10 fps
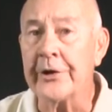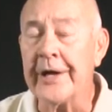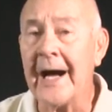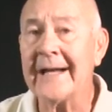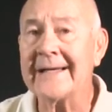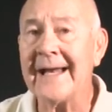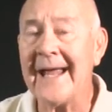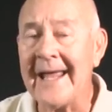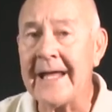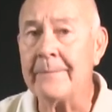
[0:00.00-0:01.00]
not
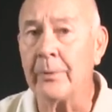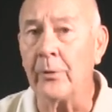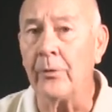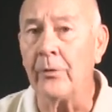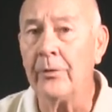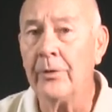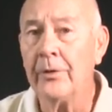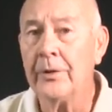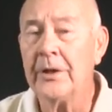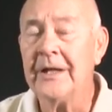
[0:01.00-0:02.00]
able
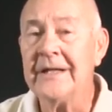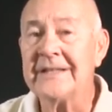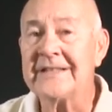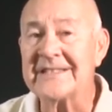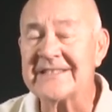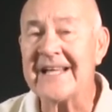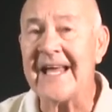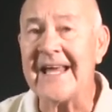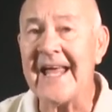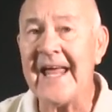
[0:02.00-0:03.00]
to
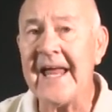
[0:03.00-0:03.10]
say